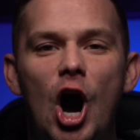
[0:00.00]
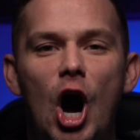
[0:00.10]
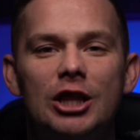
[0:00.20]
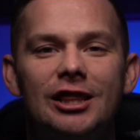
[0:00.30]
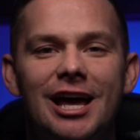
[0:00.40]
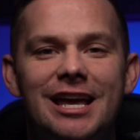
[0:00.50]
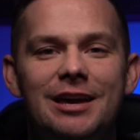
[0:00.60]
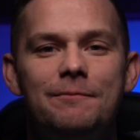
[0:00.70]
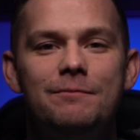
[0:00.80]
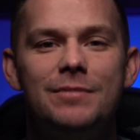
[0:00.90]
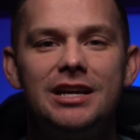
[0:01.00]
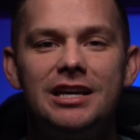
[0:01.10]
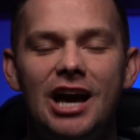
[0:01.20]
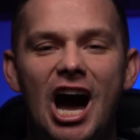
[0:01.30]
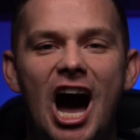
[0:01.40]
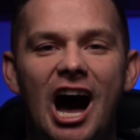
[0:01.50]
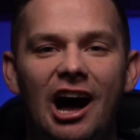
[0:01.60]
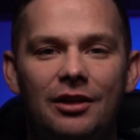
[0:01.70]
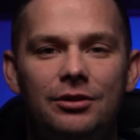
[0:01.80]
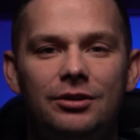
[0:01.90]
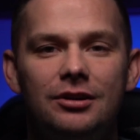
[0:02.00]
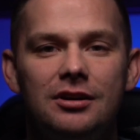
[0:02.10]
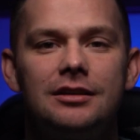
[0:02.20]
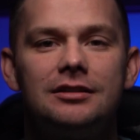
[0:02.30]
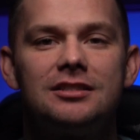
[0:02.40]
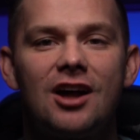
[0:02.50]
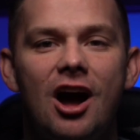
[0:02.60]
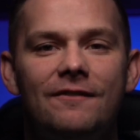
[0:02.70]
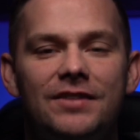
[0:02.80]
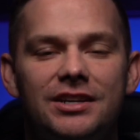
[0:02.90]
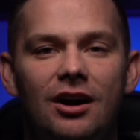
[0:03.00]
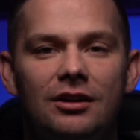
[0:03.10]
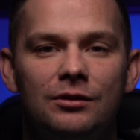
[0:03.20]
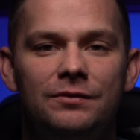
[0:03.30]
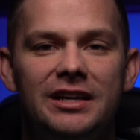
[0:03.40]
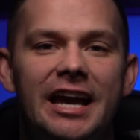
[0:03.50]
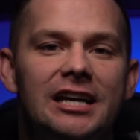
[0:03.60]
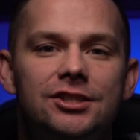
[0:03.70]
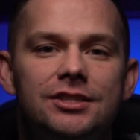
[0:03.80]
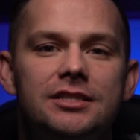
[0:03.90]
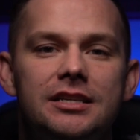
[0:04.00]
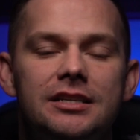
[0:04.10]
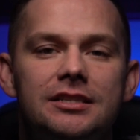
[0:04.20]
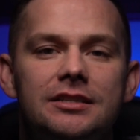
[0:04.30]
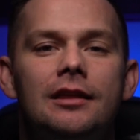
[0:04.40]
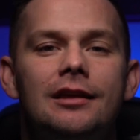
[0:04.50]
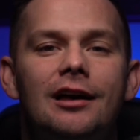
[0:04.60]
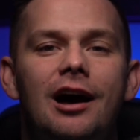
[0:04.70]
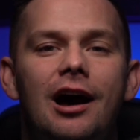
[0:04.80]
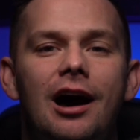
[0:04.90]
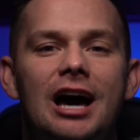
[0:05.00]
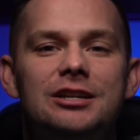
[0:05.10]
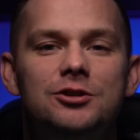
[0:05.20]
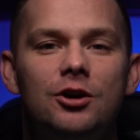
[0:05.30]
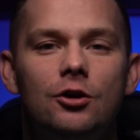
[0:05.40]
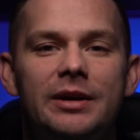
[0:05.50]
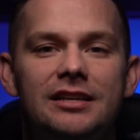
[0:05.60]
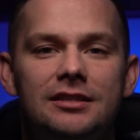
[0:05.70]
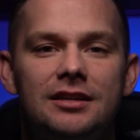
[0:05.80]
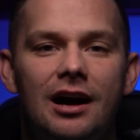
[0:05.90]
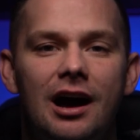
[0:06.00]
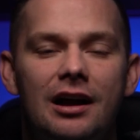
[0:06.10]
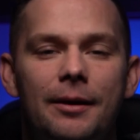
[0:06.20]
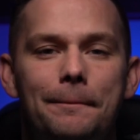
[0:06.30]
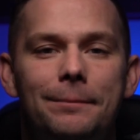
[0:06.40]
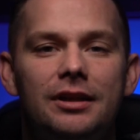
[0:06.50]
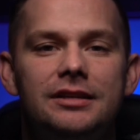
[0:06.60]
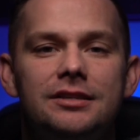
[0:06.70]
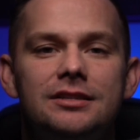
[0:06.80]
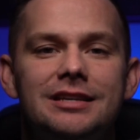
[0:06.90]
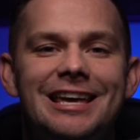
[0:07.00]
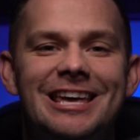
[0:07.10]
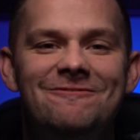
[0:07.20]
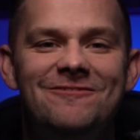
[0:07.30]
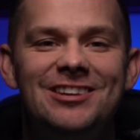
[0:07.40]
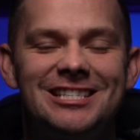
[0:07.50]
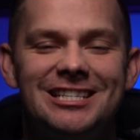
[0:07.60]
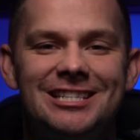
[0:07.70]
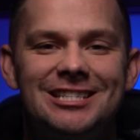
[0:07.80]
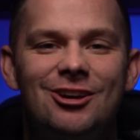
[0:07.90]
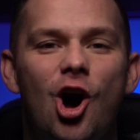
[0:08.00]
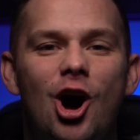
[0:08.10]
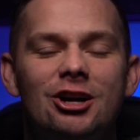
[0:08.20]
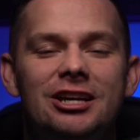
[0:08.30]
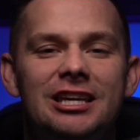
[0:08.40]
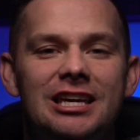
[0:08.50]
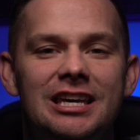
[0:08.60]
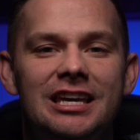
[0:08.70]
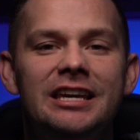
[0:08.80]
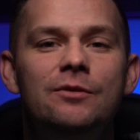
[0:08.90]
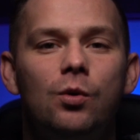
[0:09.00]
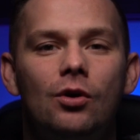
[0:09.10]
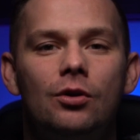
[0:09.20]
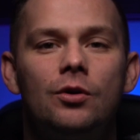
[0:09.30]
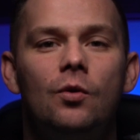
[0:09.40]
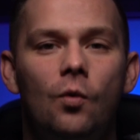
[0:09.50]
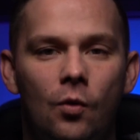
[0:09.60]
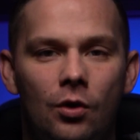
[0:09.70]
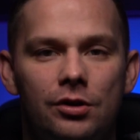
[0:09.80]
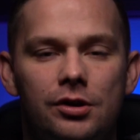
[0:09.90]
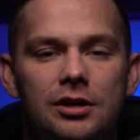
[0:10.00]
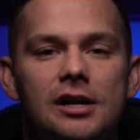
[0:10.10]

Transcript: Unlike many other stock photography agencies, Adobe Stock places emphasis on keyword order,